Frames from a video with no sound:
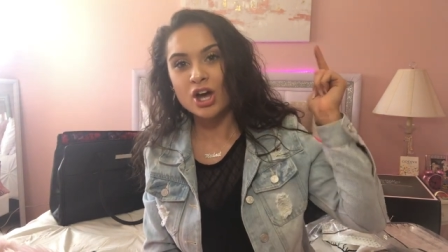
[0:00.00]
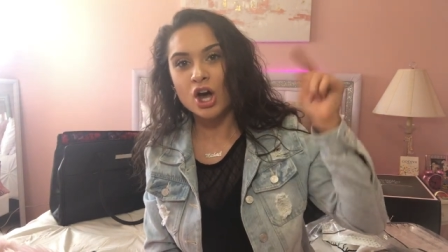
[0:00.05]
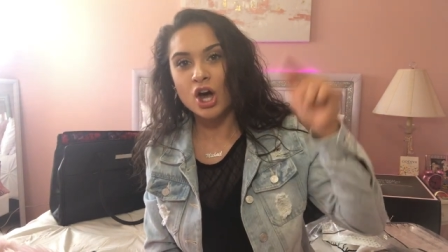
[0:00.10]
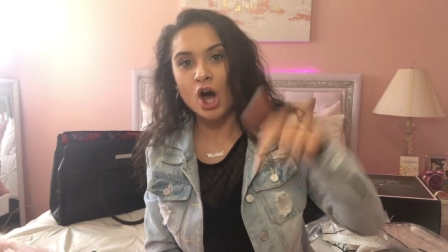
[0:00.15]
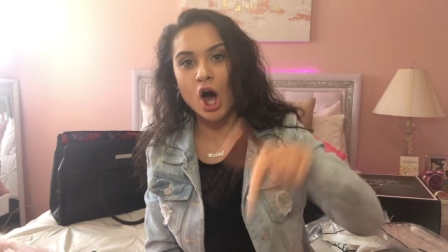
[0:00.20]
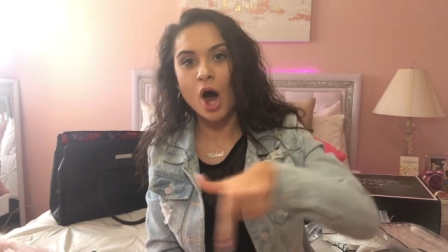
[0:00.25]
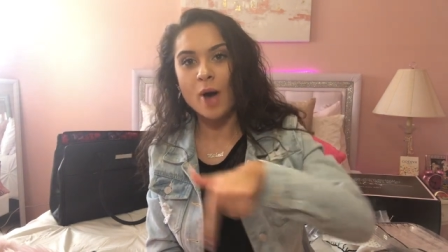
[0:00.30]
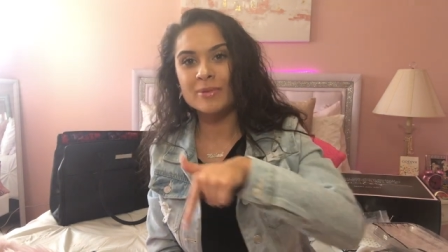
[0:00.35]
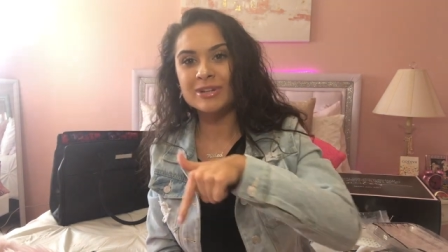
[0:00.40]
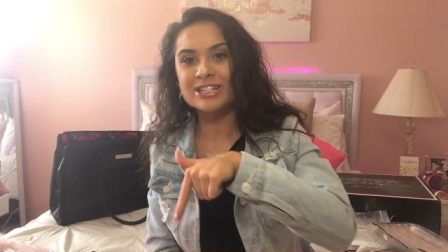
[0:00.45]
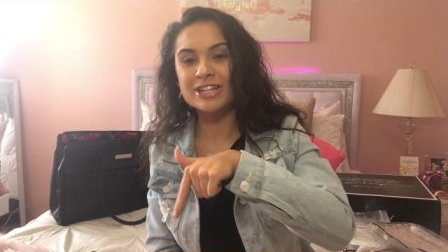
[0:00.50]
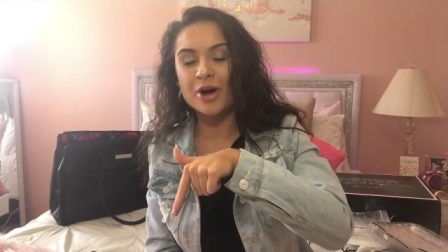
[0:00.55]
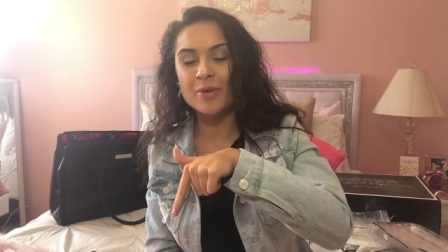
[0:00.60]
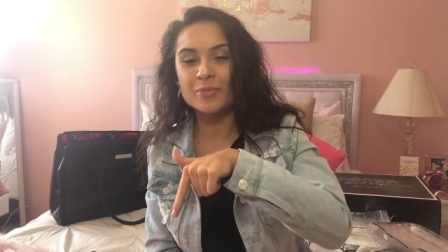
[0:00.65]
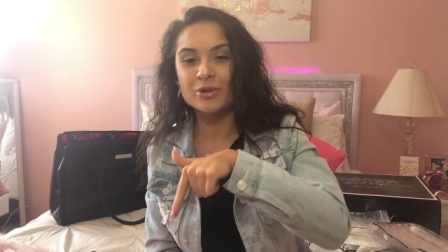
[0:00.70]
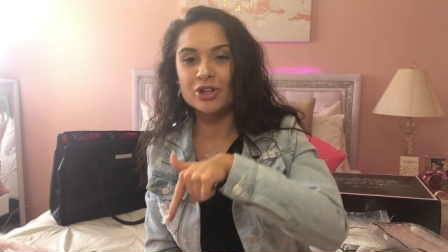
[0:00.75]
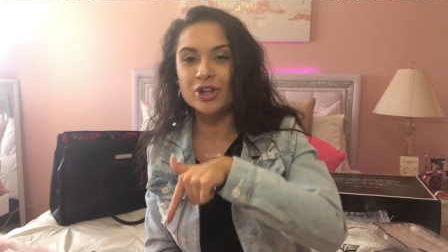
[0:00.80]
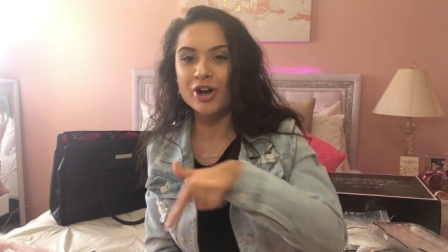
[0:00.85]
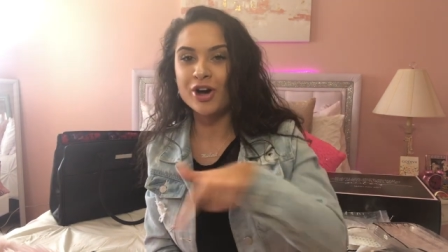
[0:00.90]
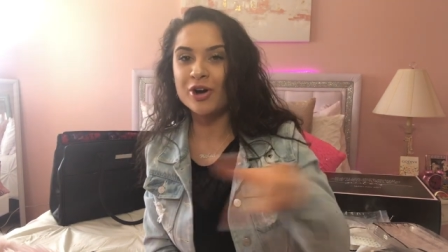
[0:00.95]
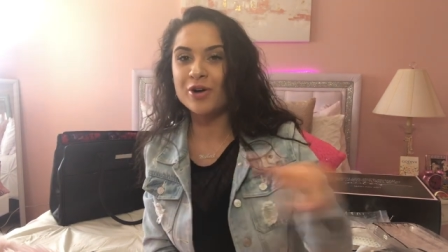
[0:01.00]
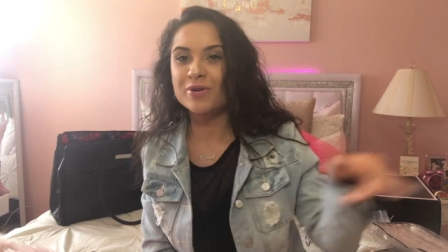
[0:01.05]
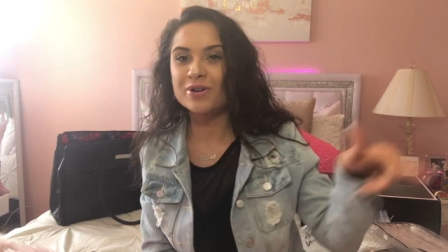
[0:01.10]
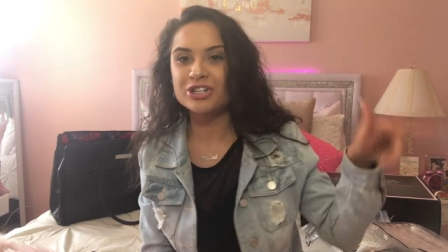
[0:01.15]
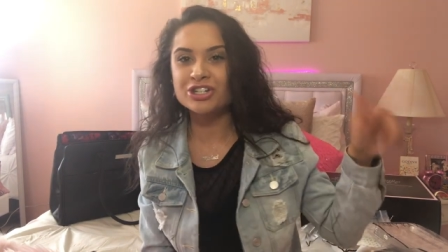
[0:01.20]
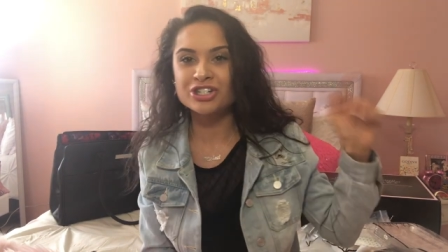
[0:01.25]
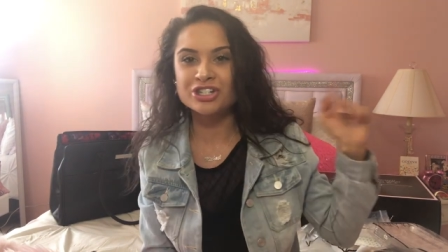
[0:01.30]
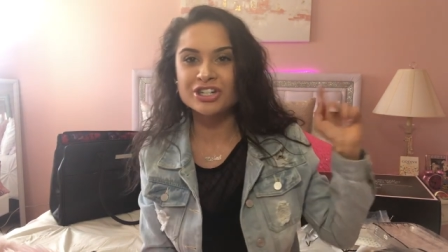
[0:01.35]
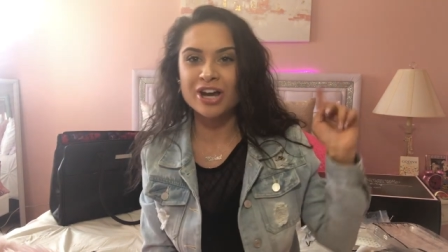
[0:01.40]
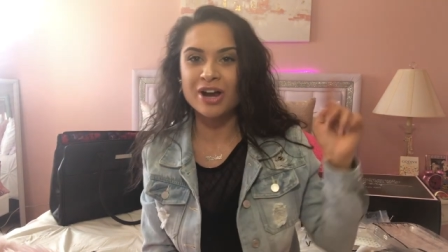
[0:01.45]
comment down below,
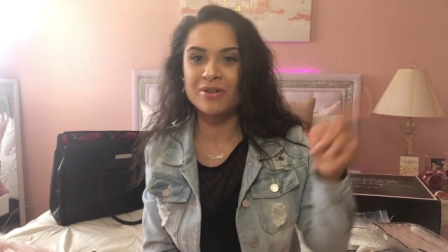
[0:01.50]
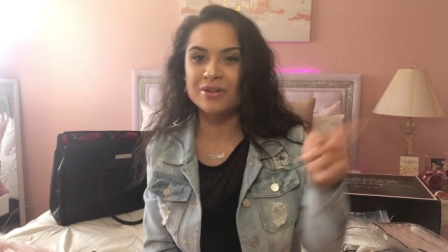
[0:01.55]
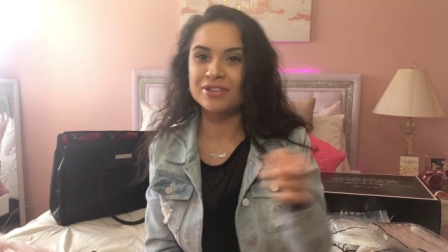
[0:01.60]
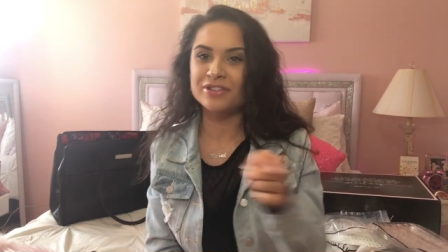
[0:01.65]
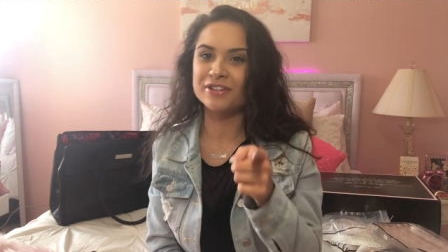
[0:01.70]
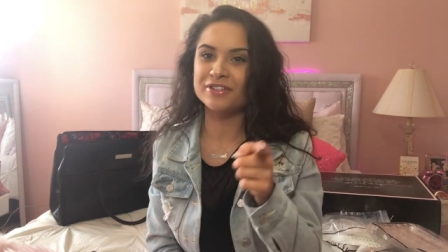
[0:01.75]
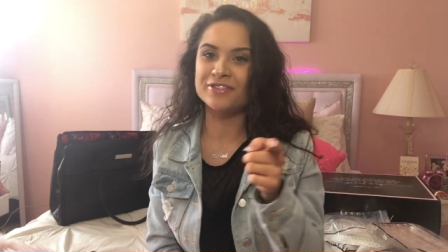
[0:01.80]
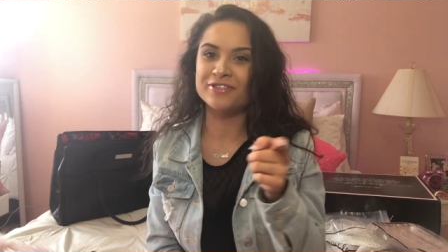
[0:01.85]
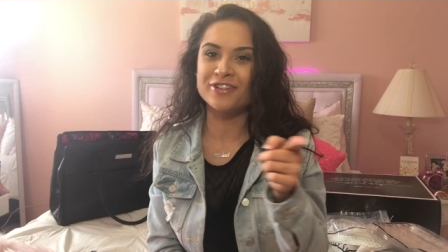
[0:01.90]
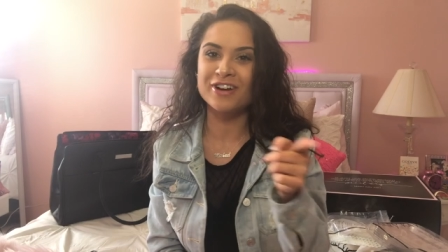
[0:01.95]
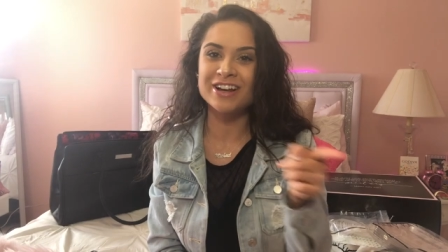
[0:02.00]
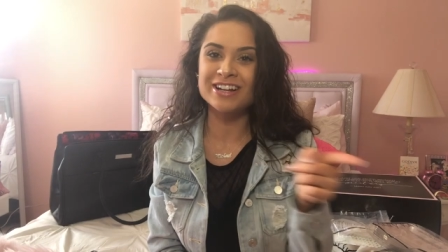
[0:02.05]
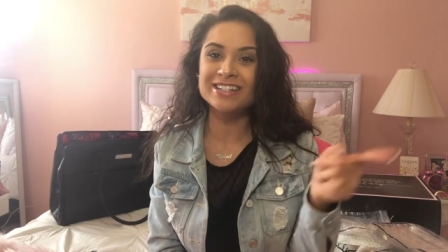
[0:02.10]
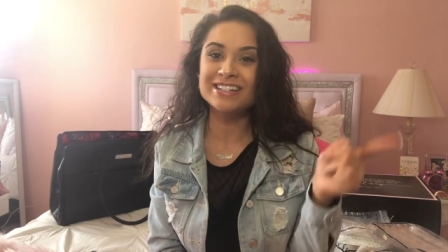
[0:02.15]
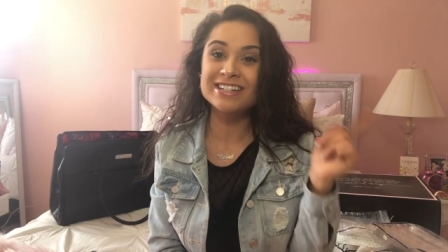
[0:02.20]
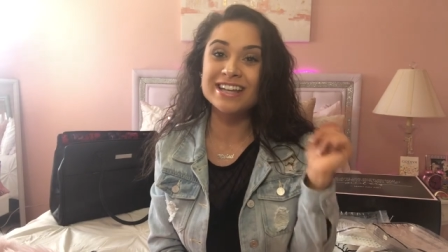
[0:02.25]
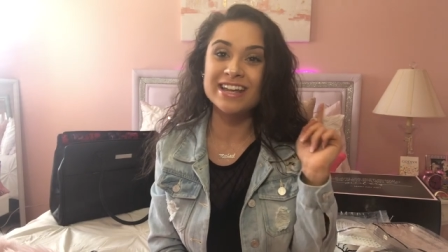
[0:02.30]
share with your friends,